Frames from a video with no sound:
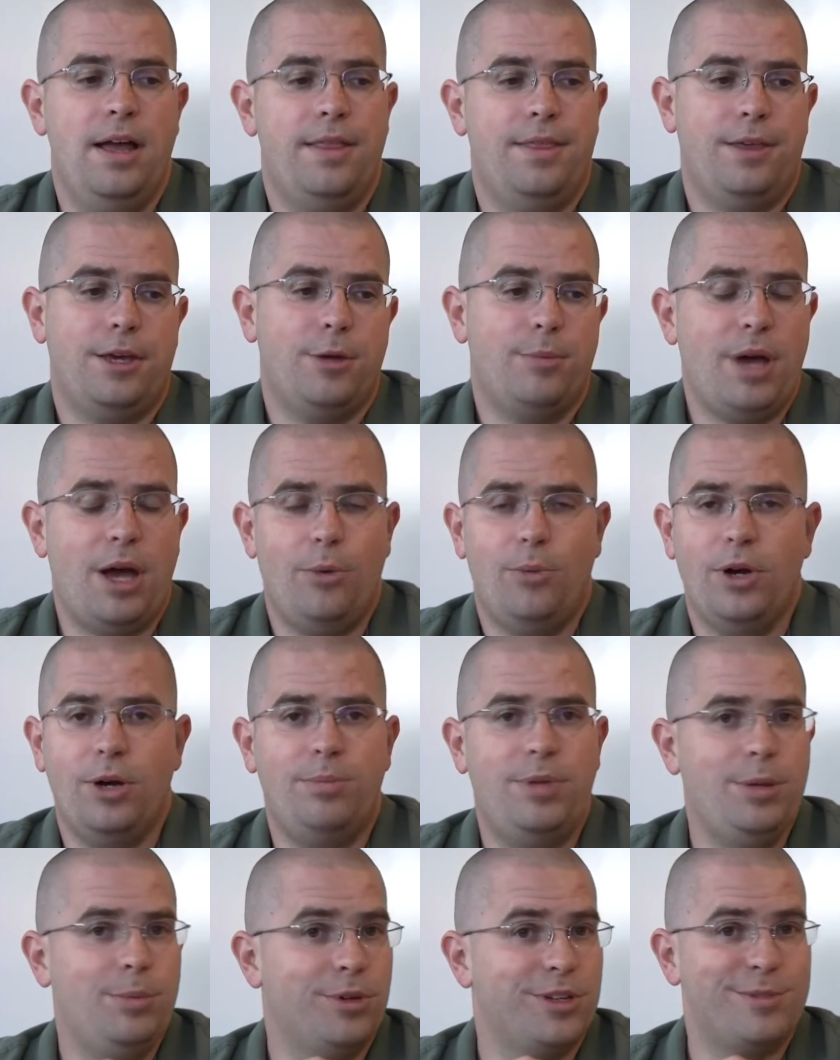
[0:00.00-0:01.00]
Think about where
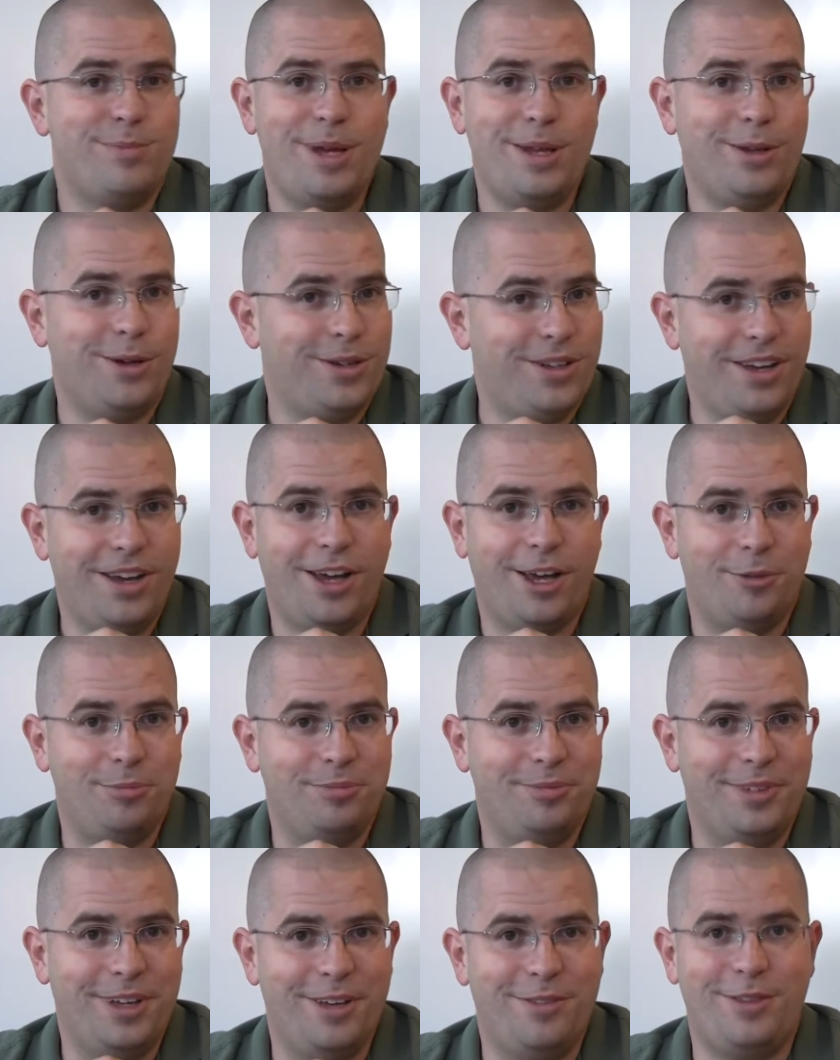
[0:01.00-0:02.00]
people spend their time.
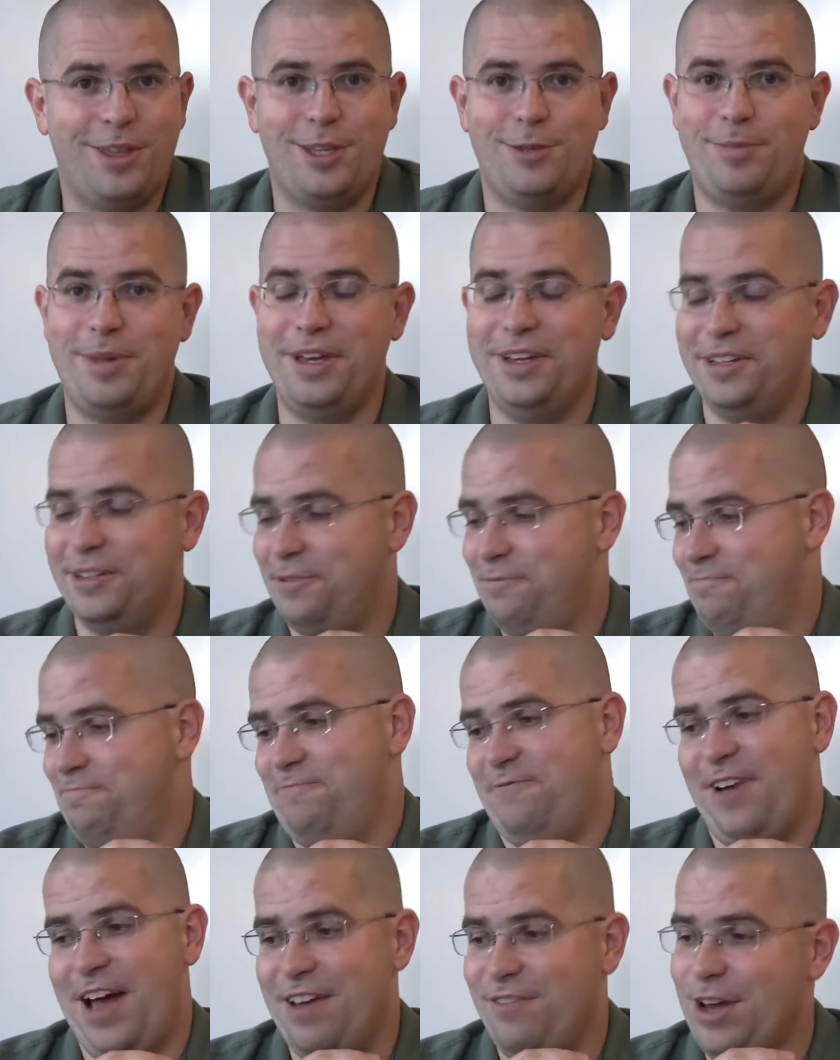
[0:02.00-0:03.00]
If they spend
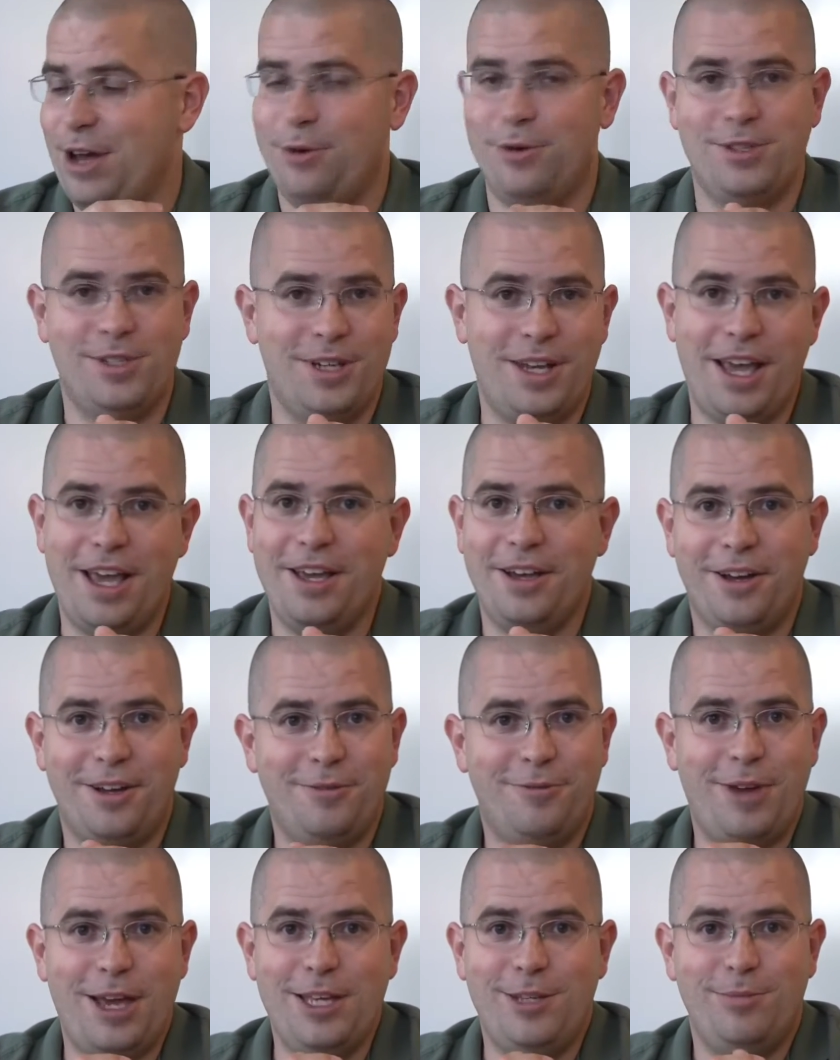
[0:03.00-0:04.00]
5 hours a day
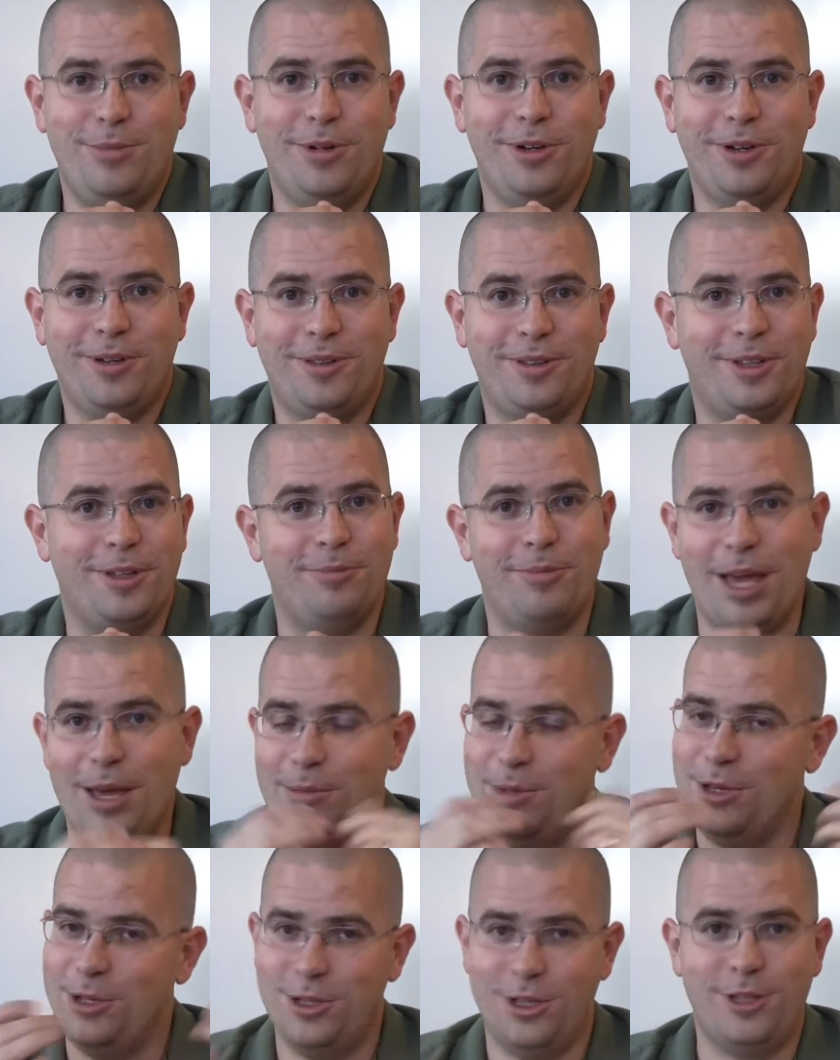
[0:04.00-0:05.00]
on Facebook, then
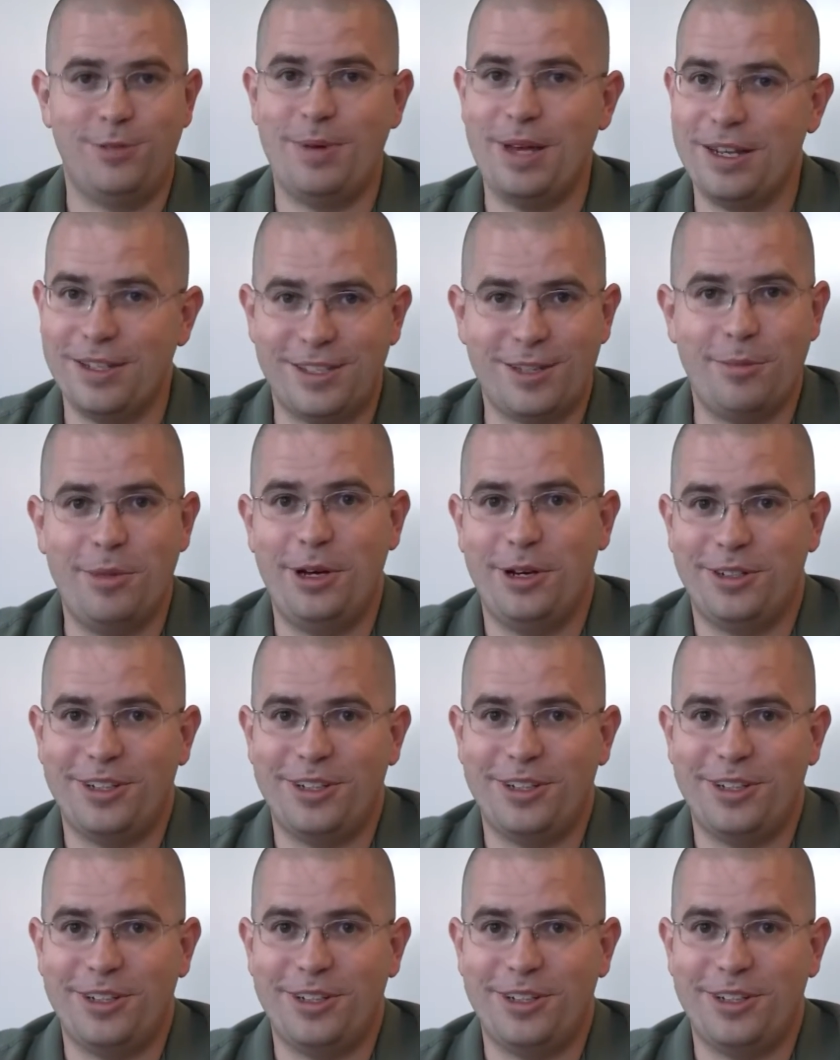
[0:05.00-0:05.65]
maybe you should spend some of your